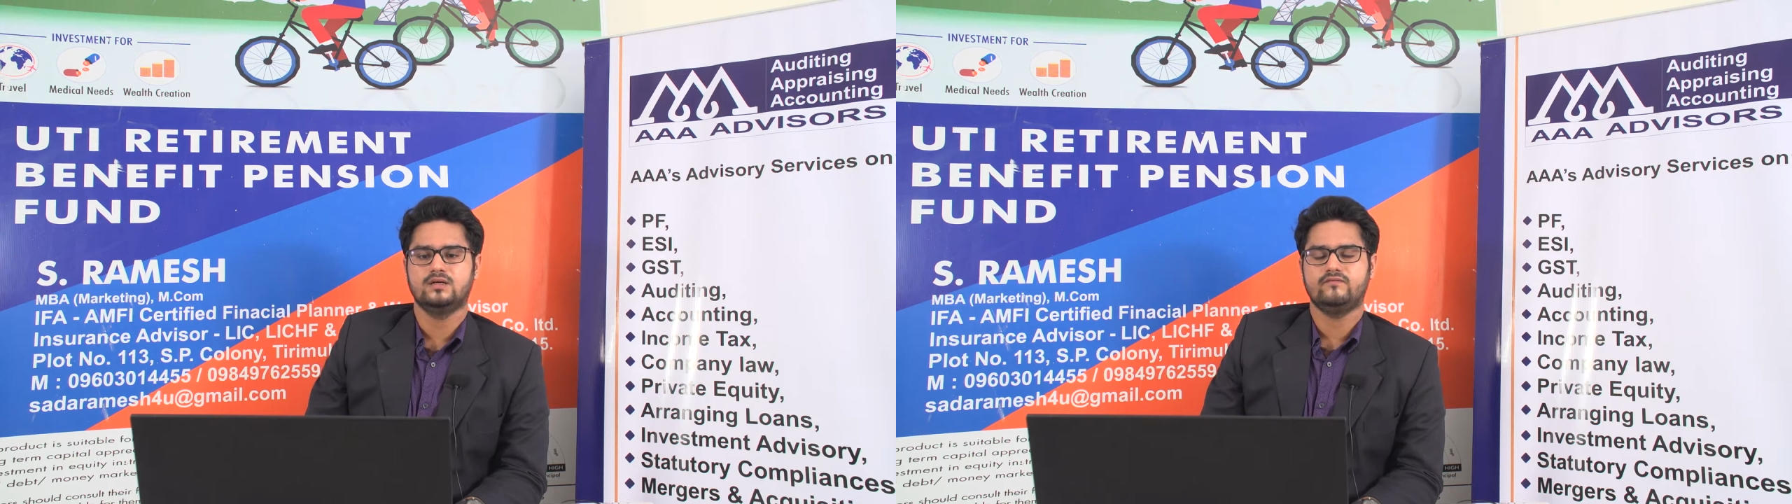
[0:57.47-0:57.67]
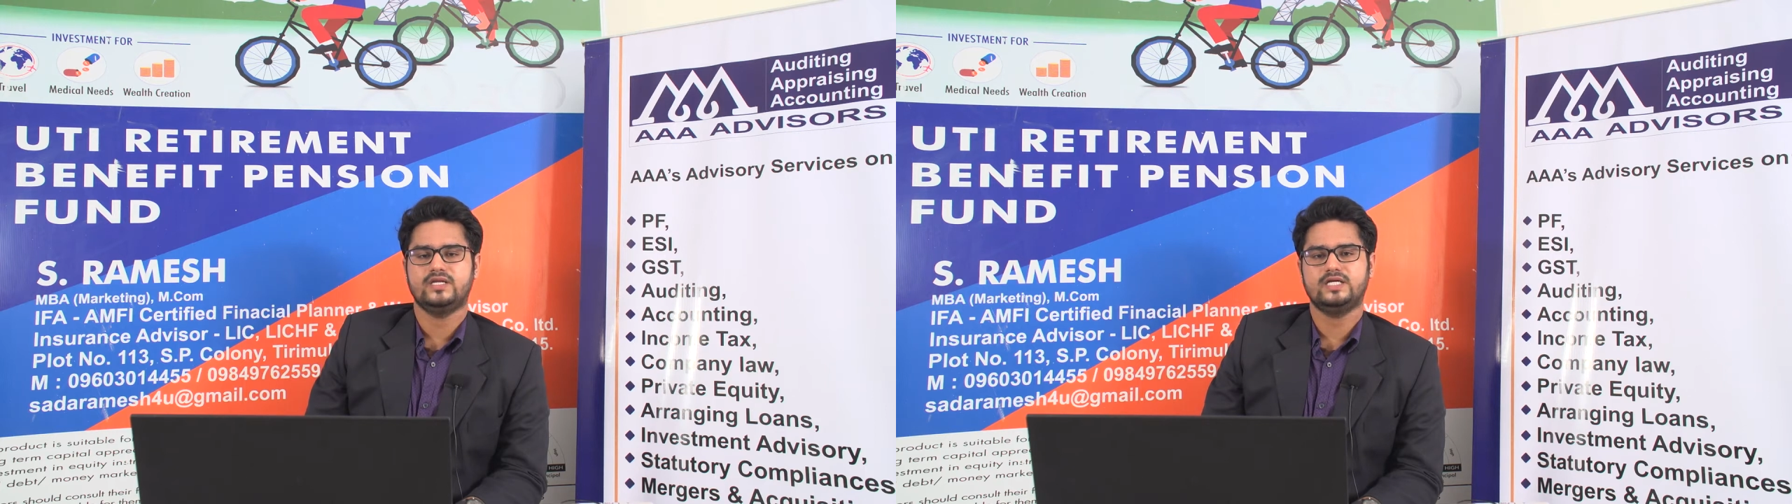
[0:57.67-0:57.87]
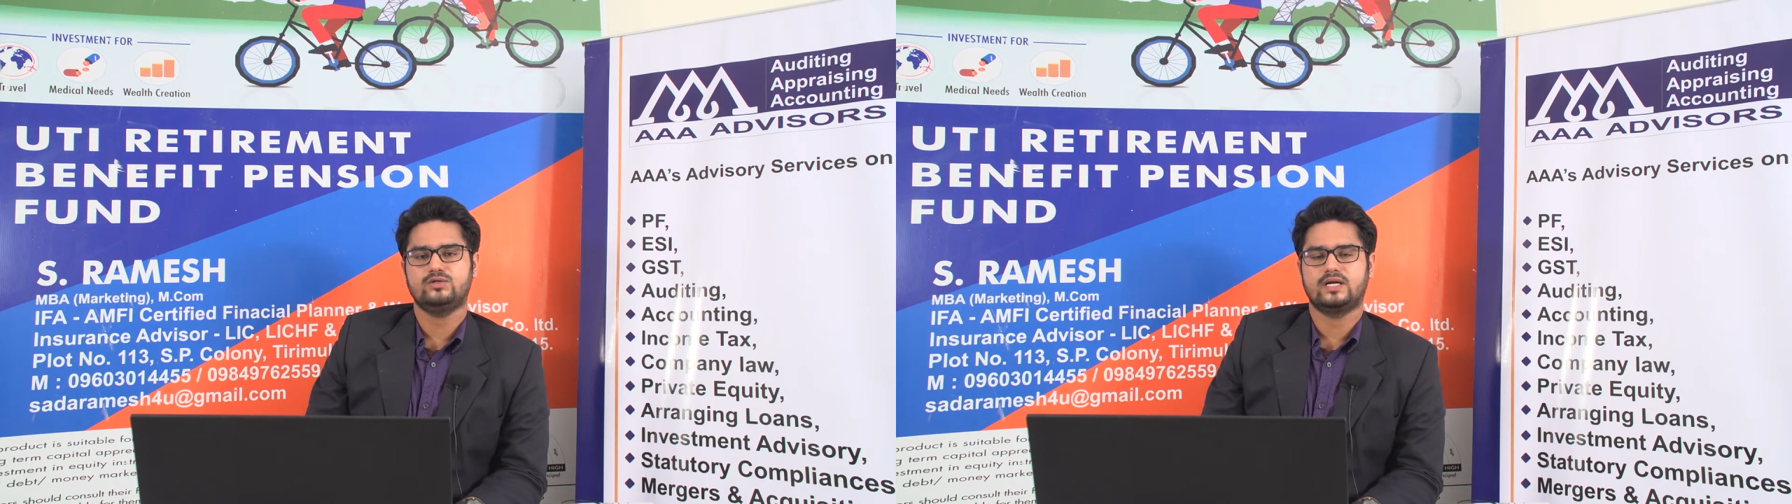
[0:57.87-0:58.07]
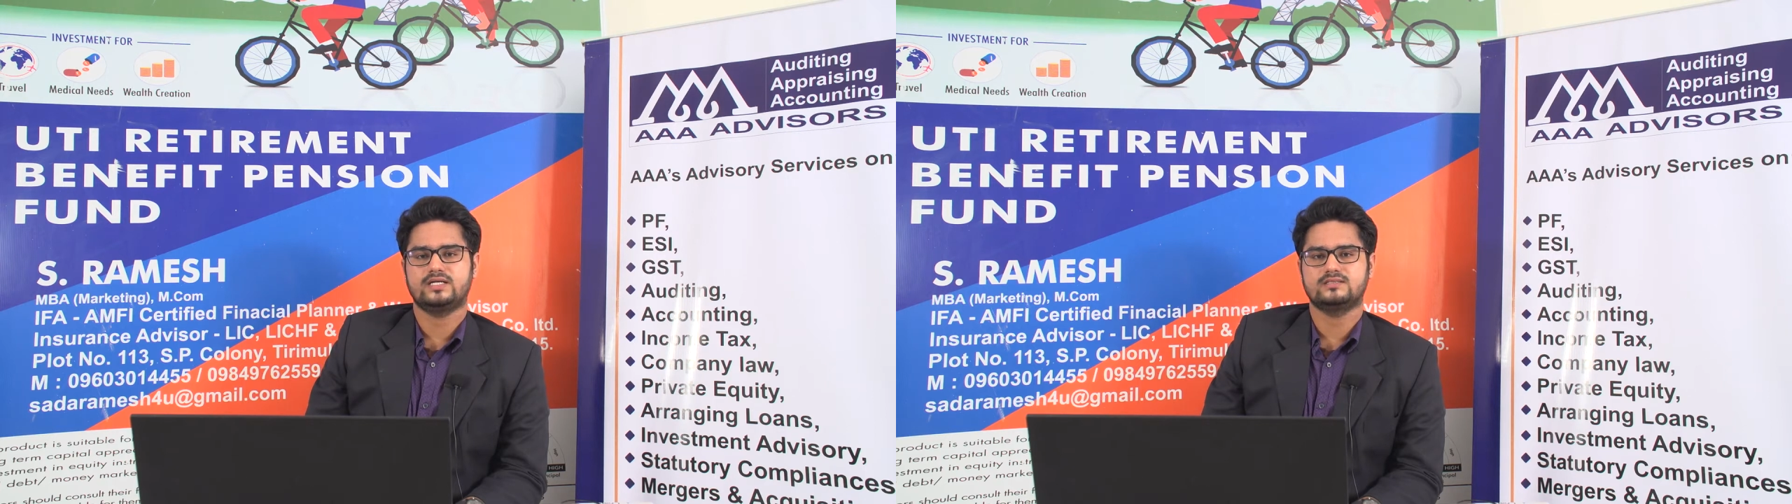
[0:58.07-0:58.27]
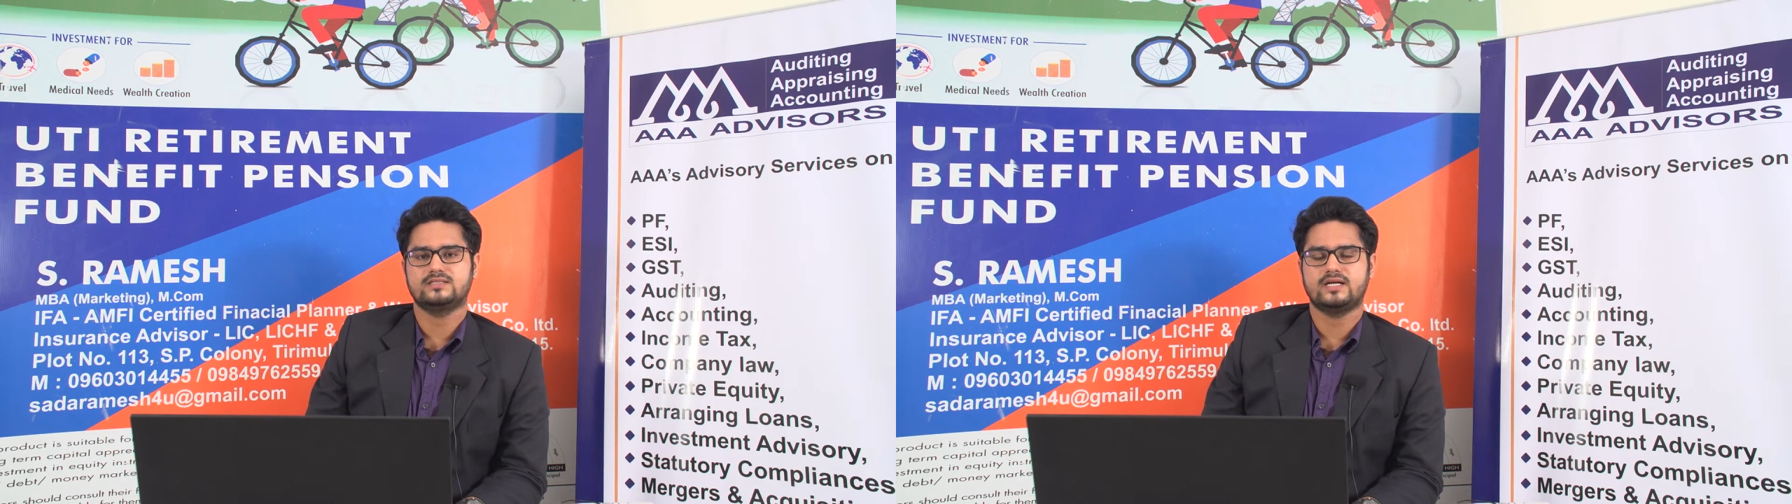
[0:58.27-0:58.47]
we need to
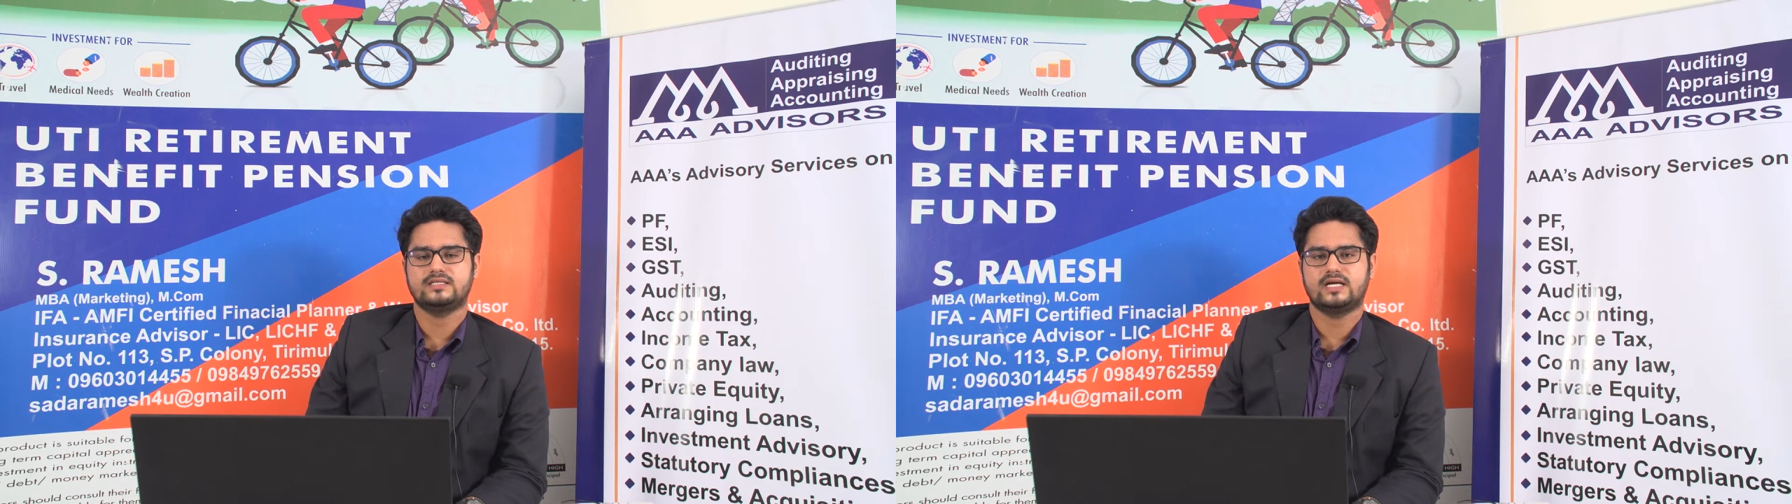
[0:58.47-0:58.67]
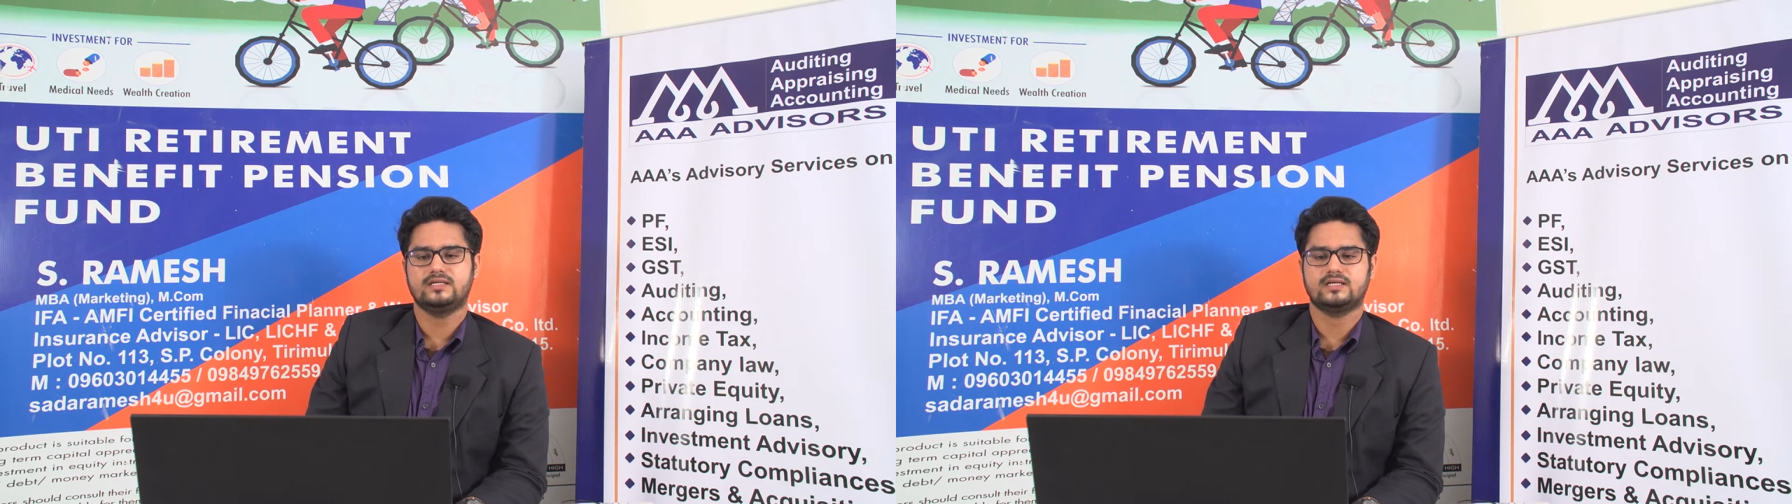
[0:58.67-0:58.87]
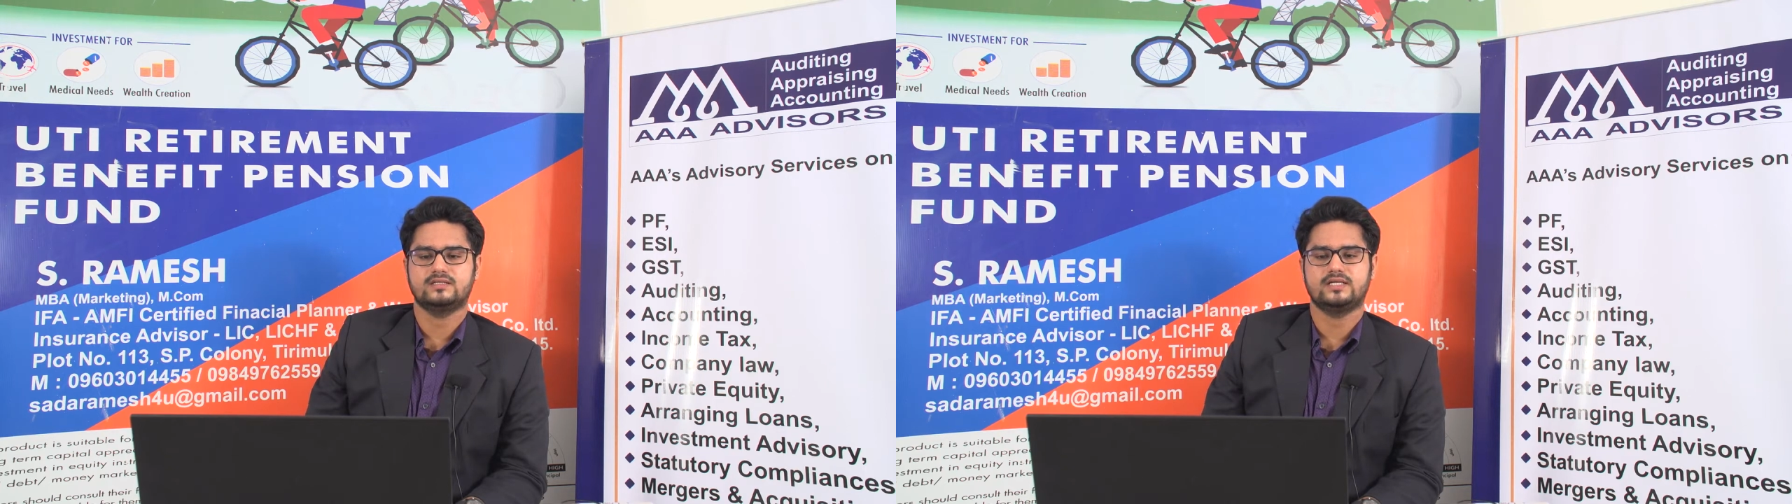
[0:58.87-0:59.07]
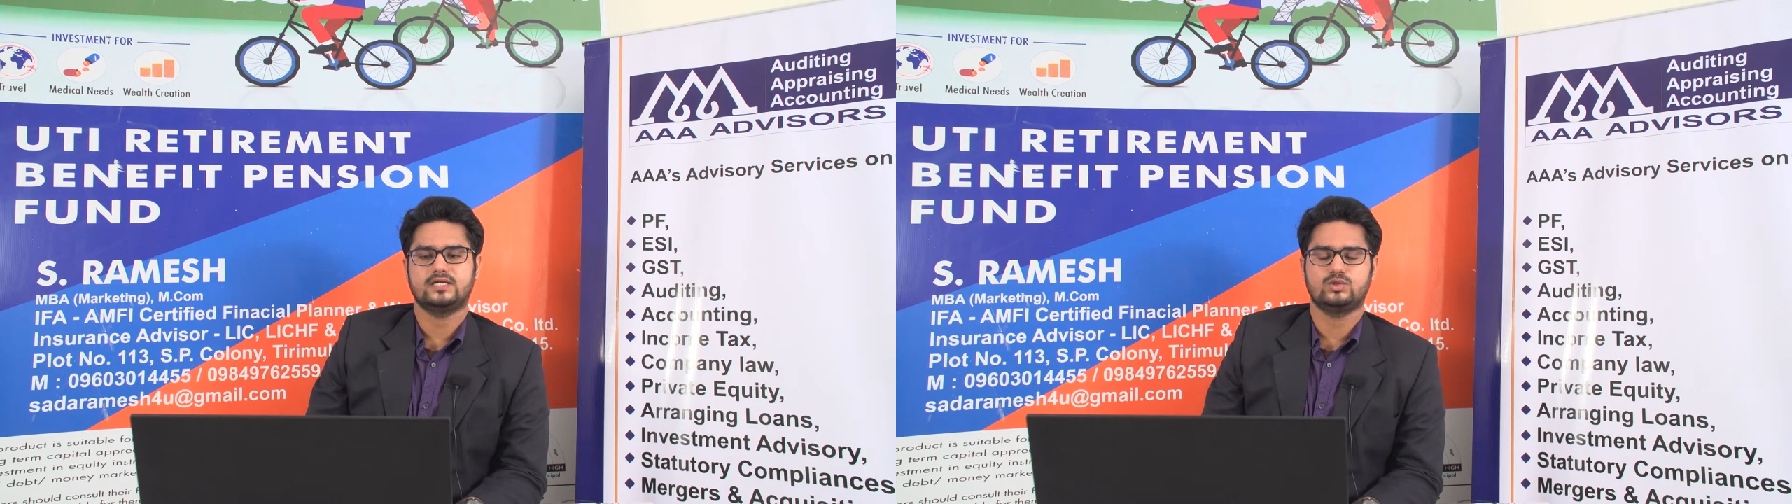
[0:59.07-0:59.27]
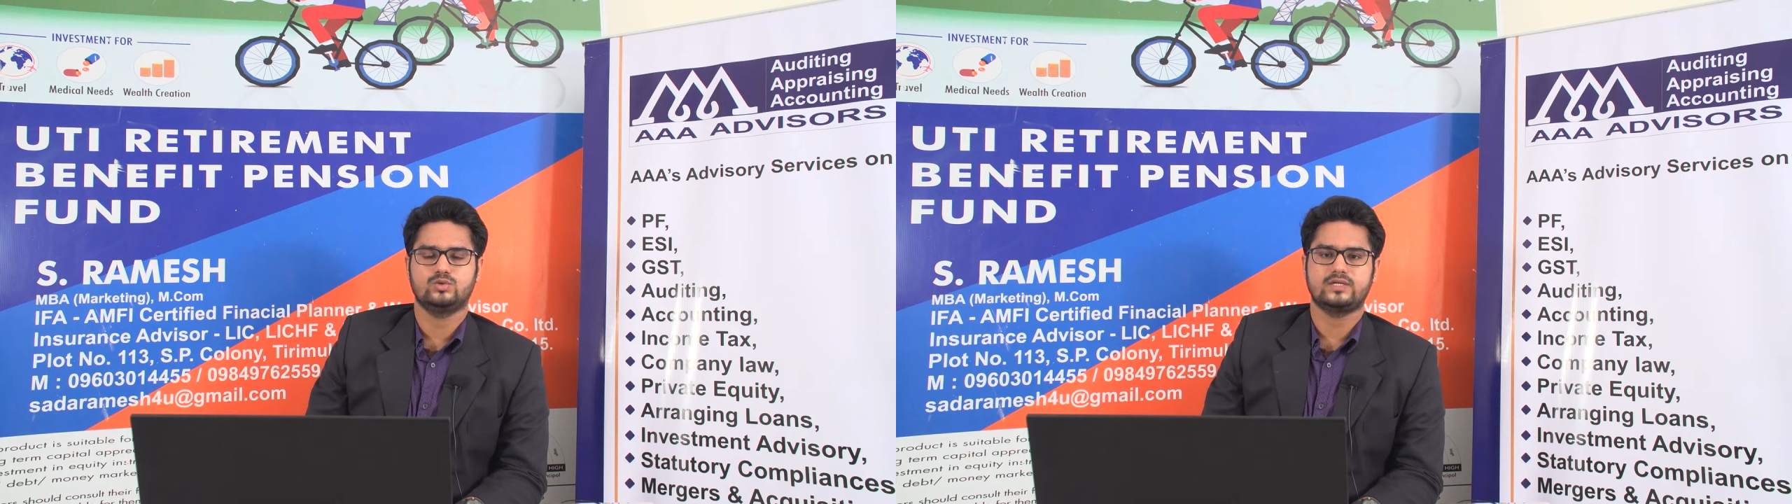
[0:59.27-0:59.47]
understand that there are two